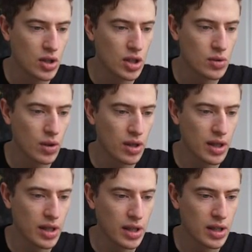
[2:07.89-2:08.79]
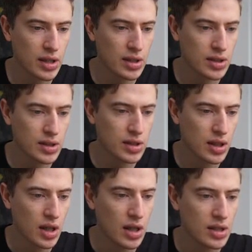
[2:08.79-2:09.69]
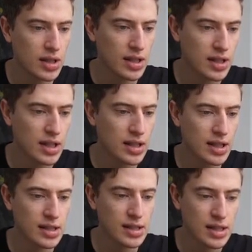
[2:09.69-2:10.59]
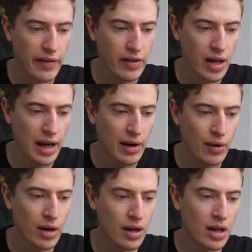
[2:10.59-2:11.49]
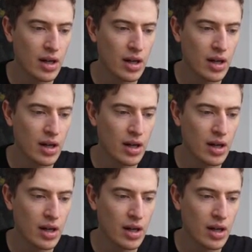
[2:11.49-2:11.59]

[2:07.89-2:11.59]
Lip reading: This one is 16.67 an hour,